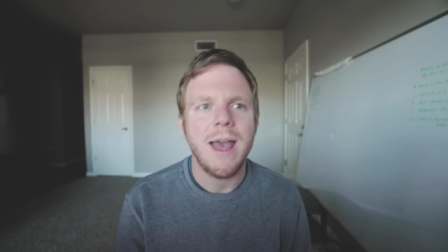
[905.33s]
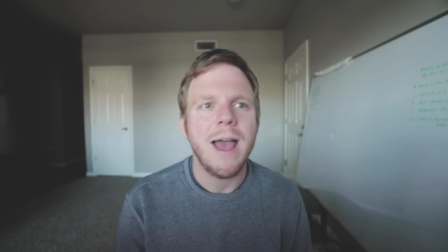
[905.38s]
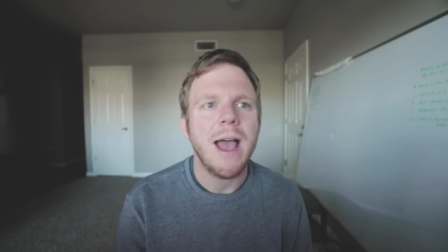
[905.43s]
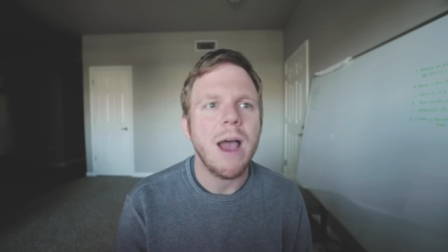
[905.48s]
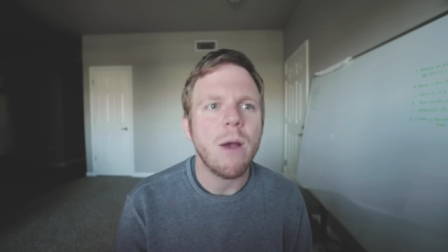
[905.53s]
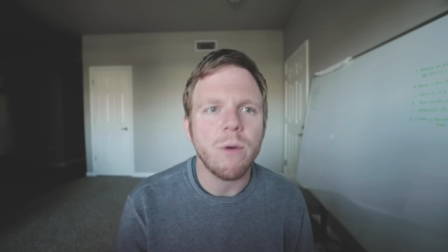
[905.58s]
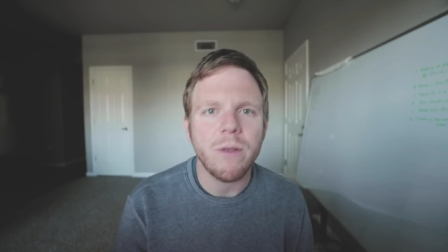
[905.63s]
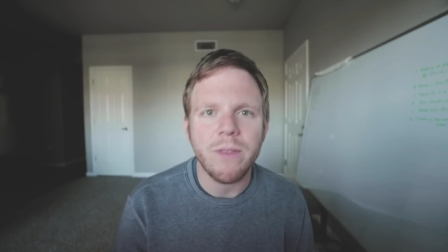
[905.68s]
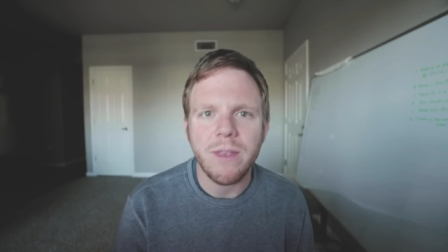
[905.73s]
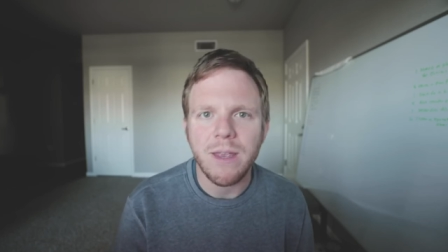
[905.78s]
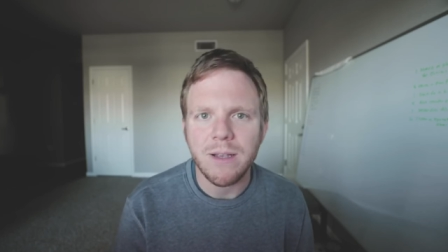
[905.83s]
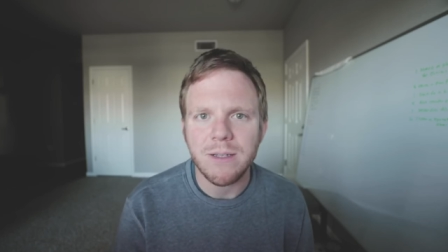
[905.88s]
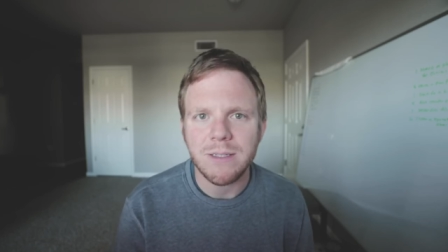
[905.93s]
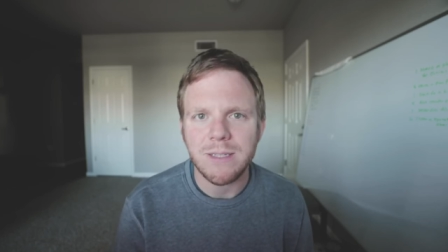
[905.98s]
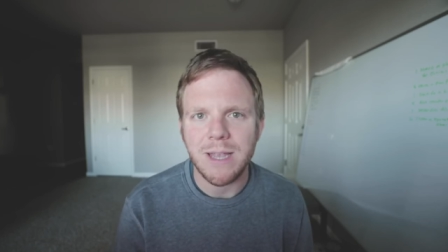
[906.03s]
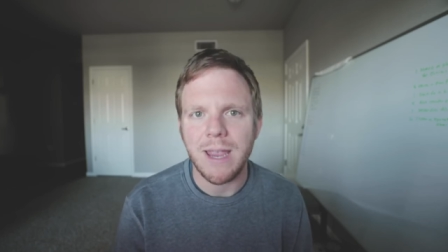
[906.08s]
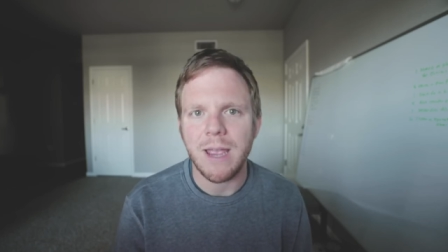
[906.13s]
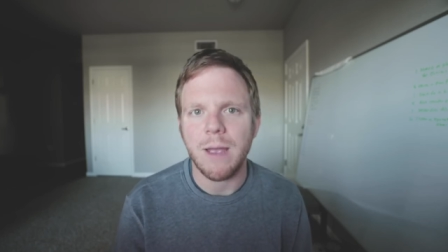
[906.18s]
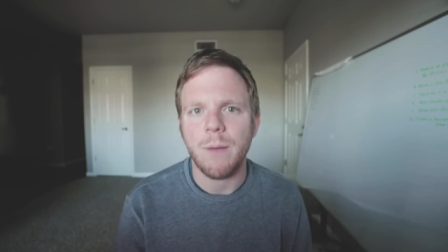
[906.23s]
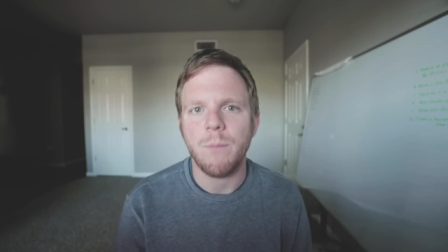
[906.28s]
How are the
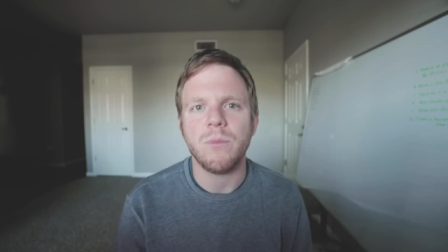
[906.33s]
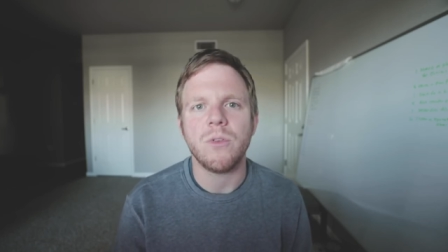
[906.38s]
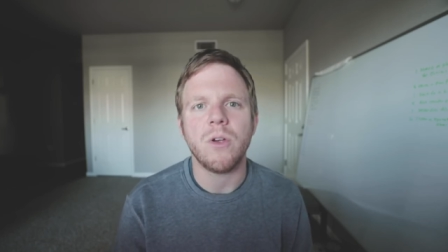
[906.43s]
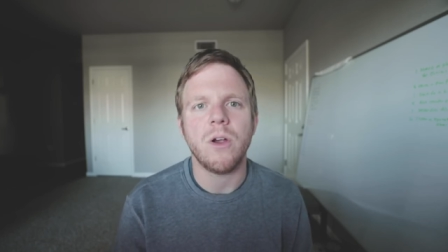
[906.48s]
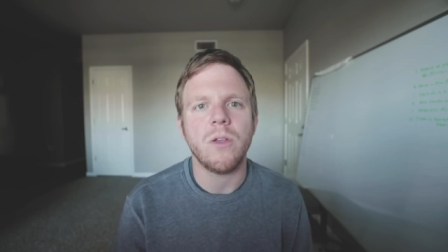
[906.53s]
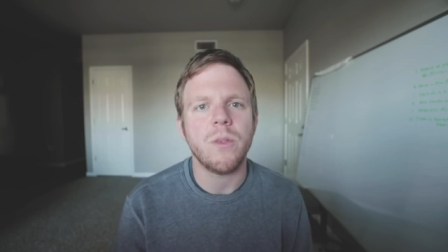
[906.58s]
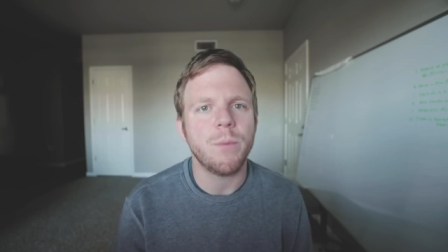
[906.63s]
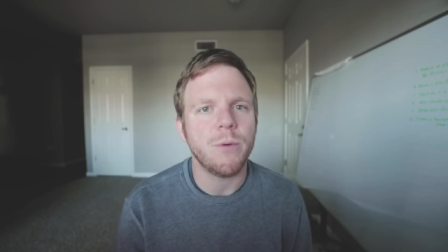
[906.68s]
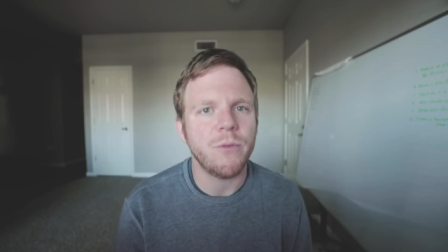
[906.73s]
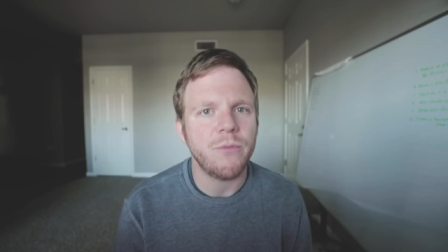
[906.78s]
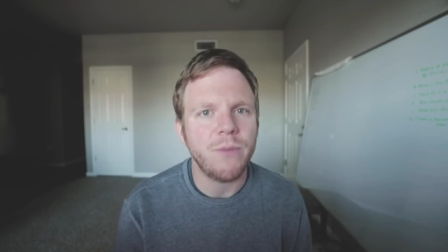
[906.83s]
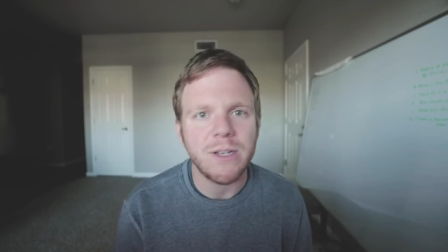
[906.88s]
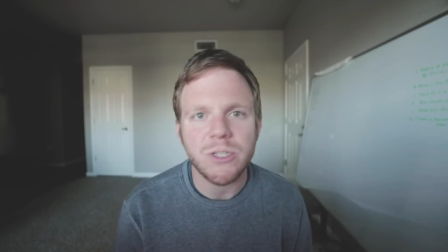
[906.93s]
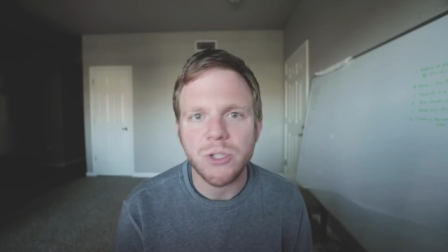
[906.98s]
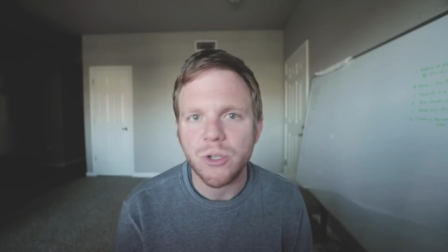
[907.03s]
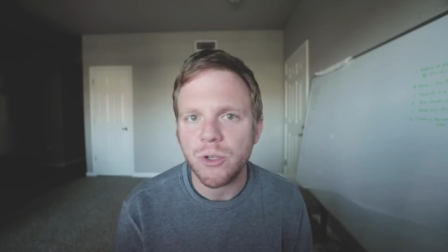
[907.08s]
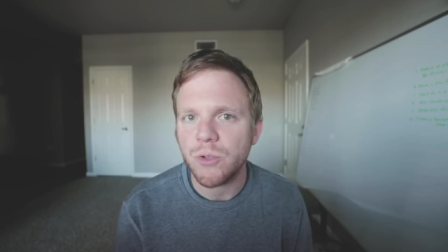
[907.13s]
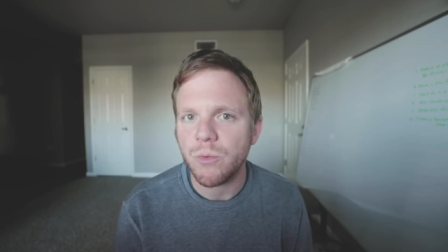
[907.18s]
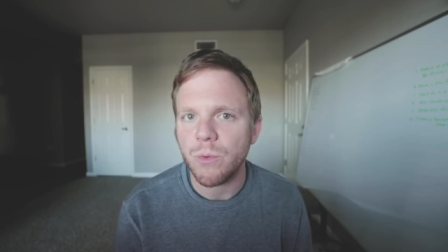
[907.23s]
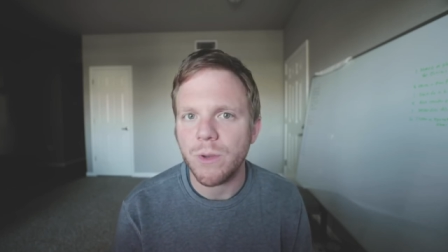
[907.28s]
exams? Are the
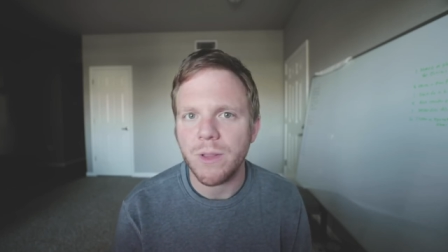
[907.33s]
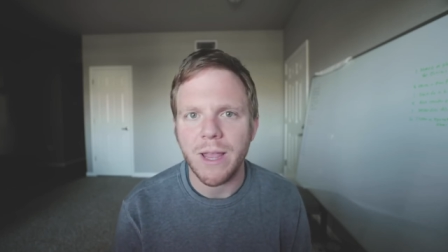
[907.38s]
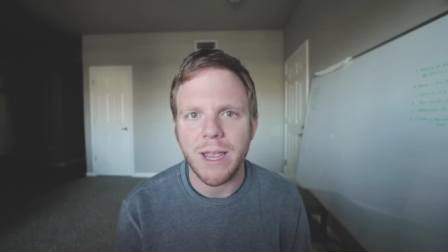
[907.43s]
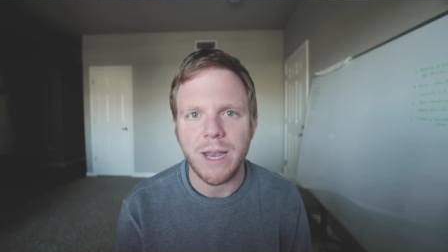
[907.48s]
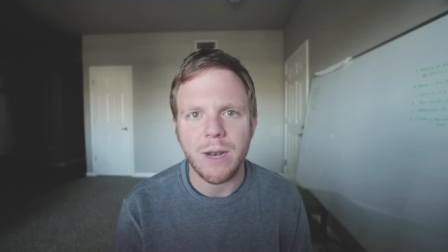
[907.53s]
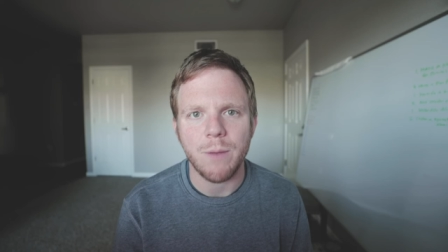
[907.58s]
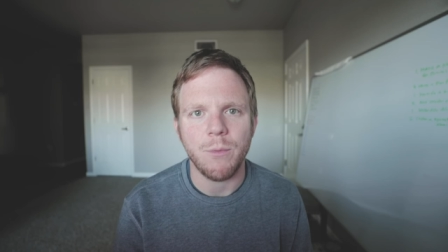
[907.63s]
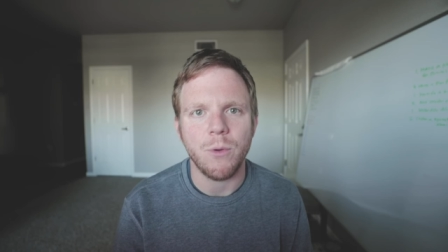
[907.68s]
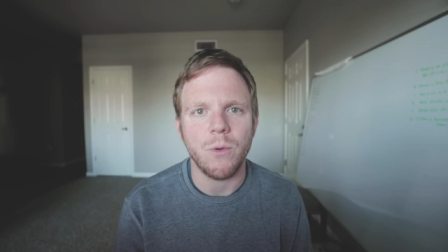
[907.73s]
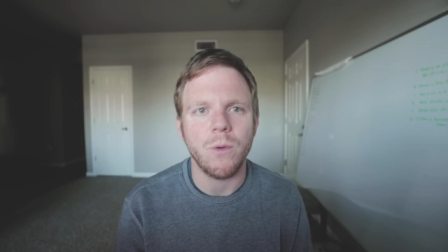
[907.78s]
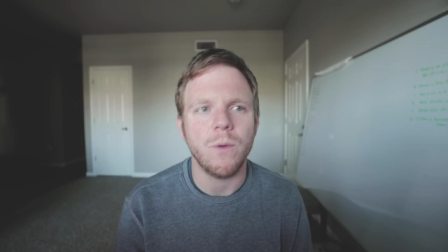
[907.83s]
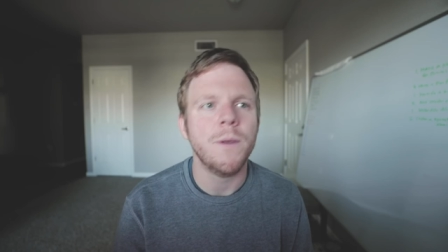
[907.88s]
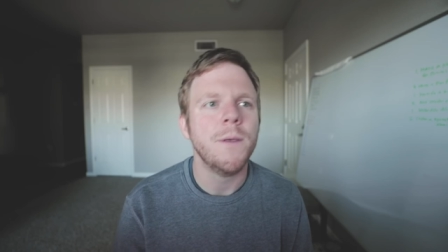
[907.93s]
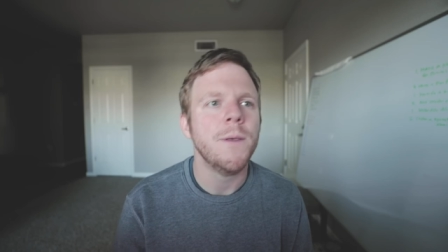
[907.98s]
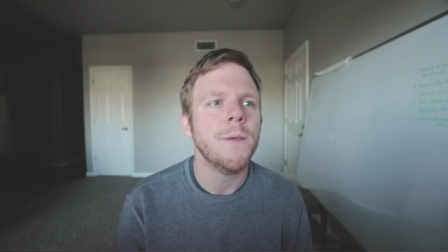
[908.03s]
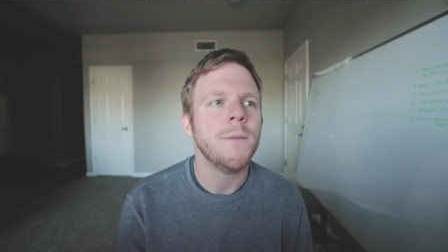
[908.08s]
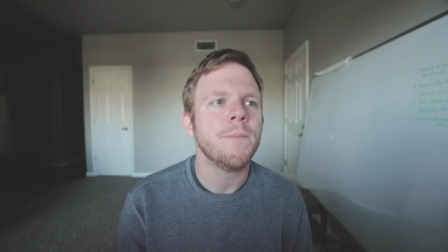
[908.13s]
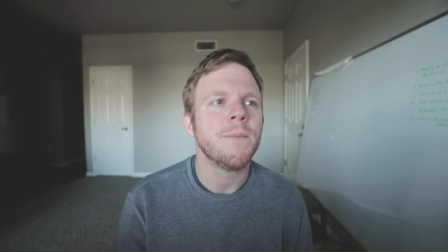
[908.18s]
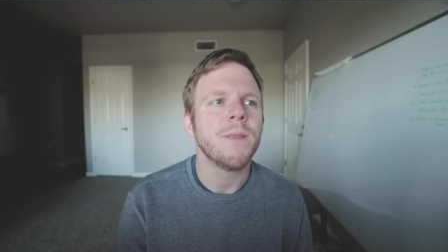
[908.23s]
professors relatable?